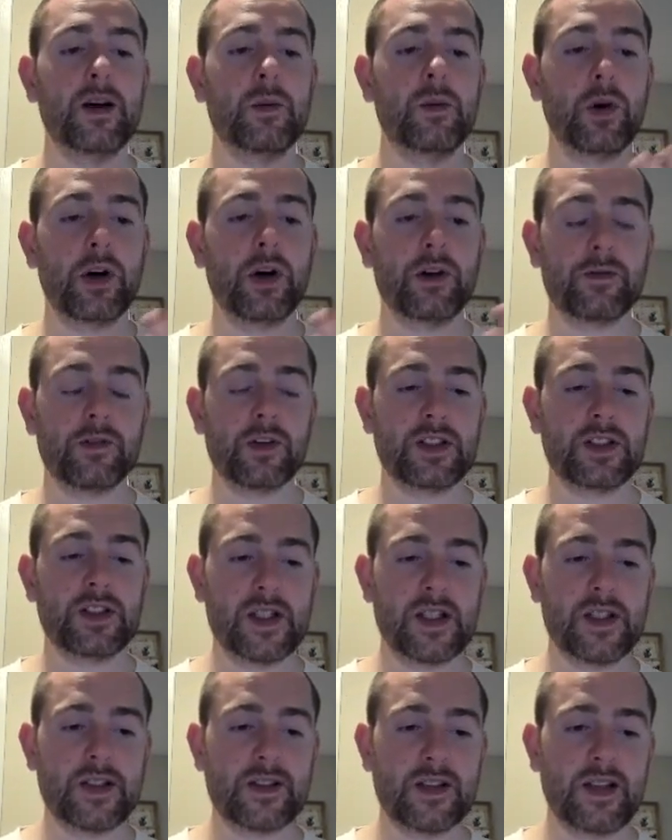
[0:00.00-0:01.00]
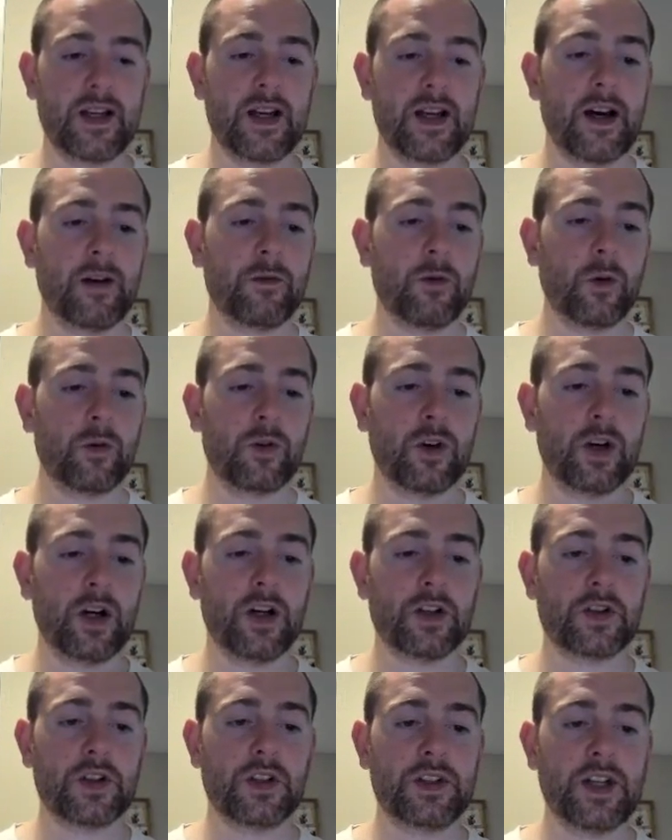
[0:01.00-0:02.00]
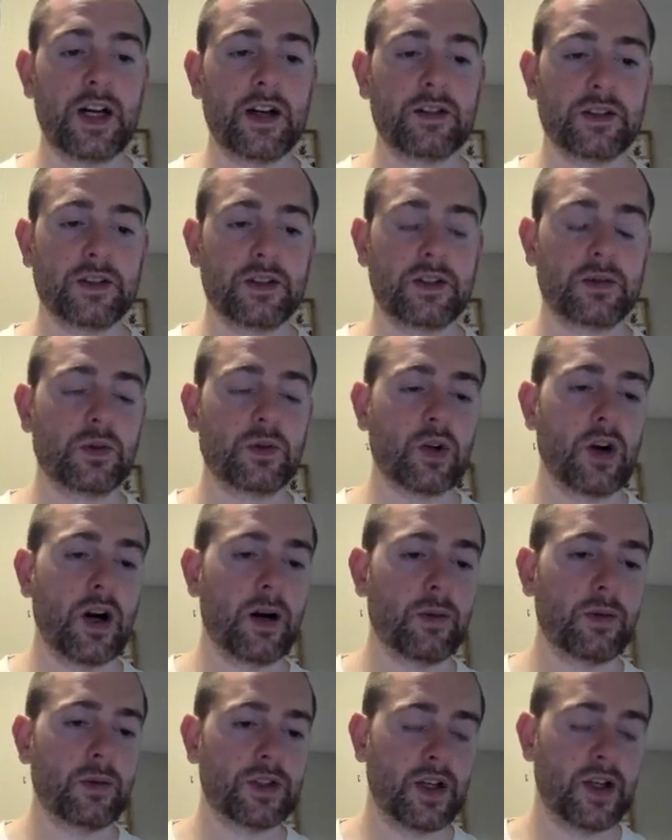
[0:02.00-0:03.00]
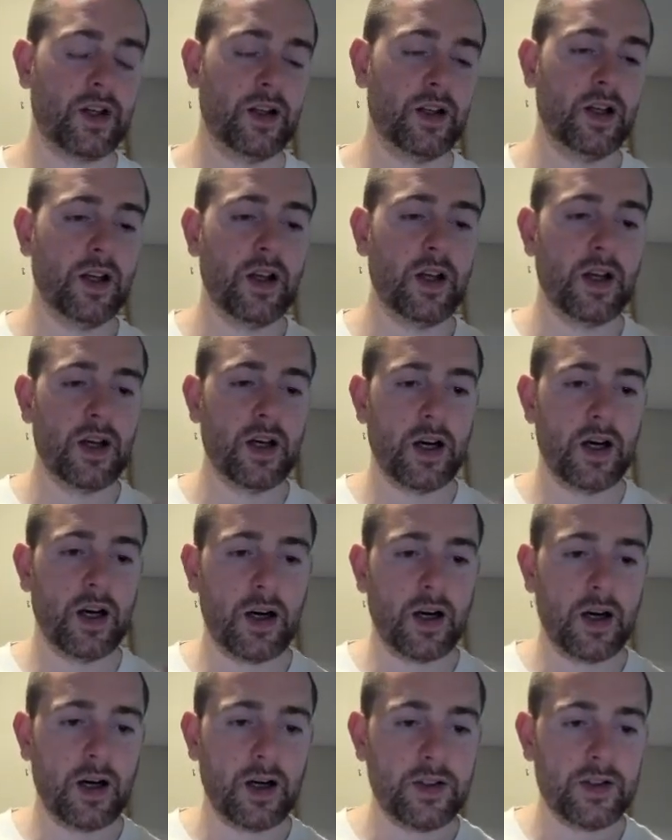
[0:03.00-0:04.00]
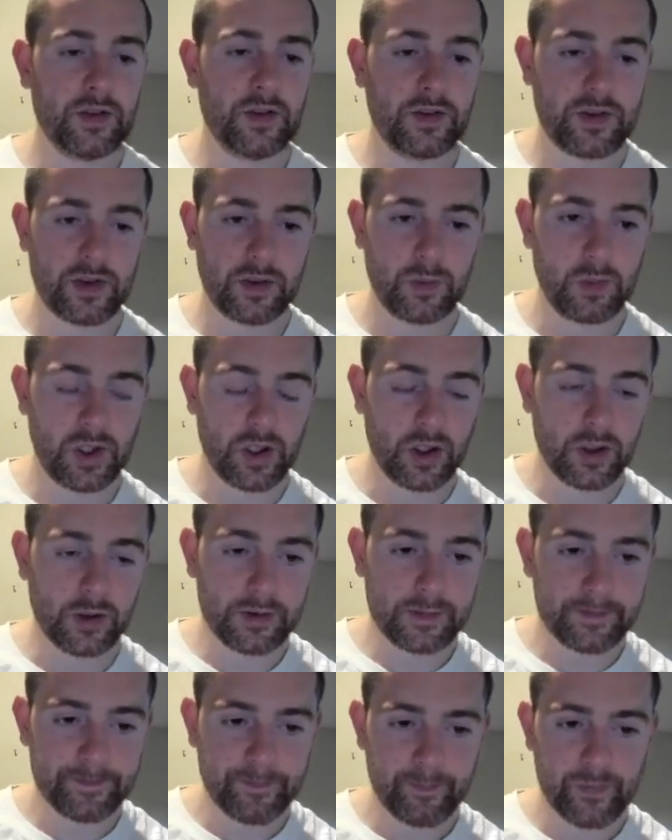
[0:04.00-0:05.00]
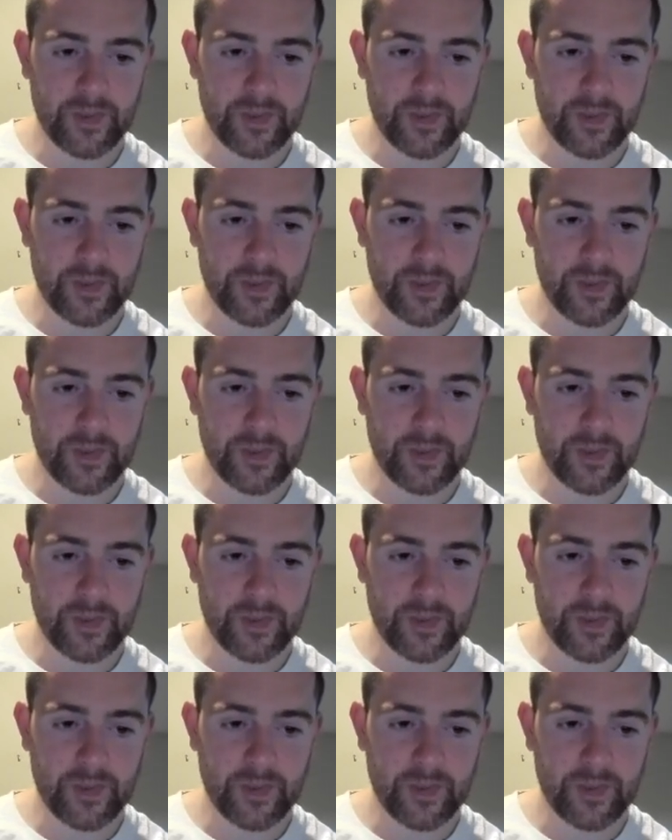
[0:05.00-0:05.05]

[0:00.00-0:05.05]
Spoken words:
But for instance, they have over 100,000 subscribers on YouTube alone,